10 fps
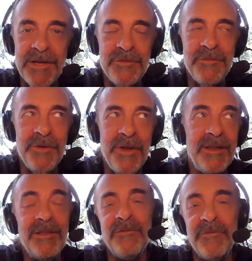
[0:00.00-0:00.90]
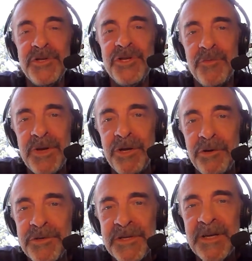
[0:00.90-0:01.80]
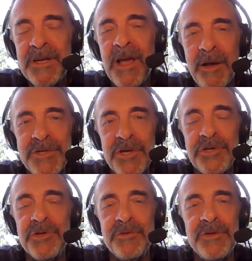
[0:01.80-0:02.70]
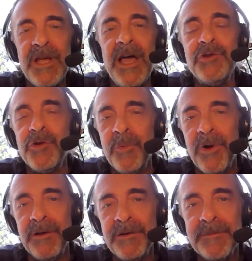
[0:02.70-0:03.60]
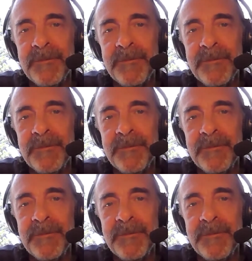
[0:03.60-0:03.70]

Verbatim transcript: So for I think the first 3 years, I was also tied to a product,